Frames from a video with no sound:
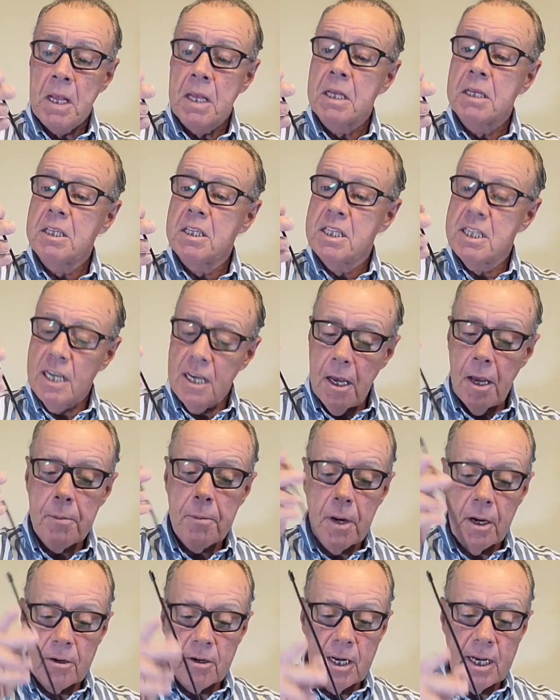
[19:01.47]

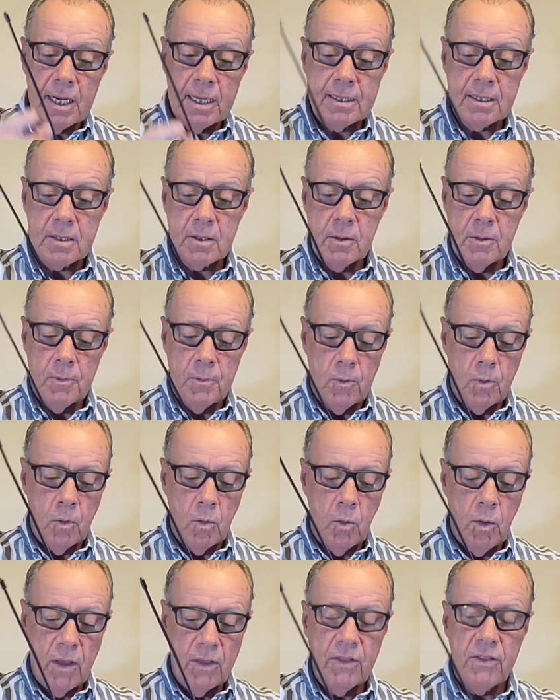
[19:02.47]
GMRS,
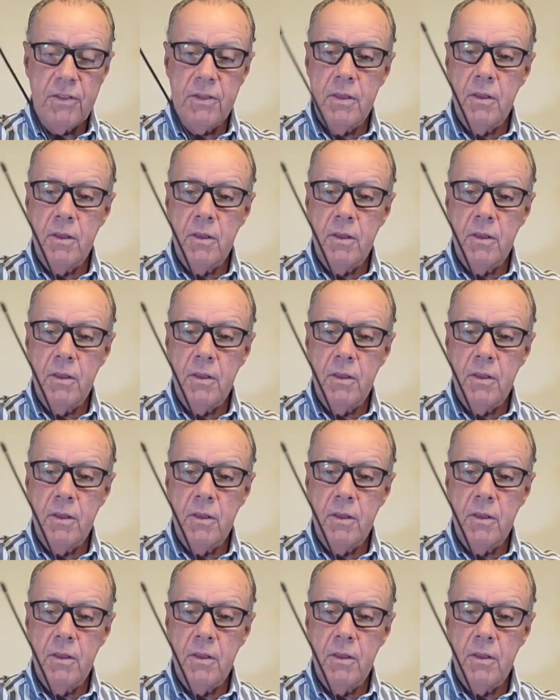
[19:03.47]
one